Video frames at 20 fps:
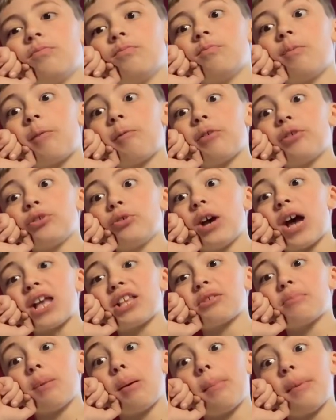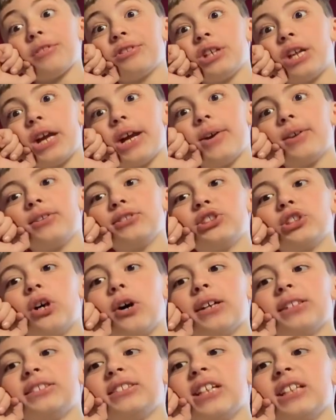My friends are asking me about the Aaron Show.
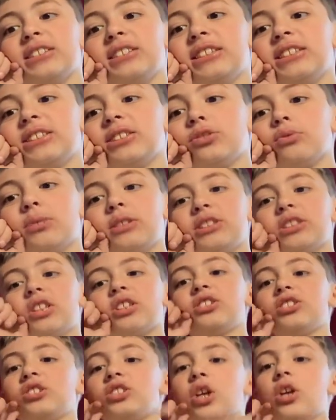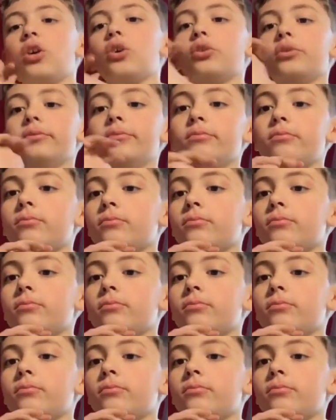I say season three starts soon.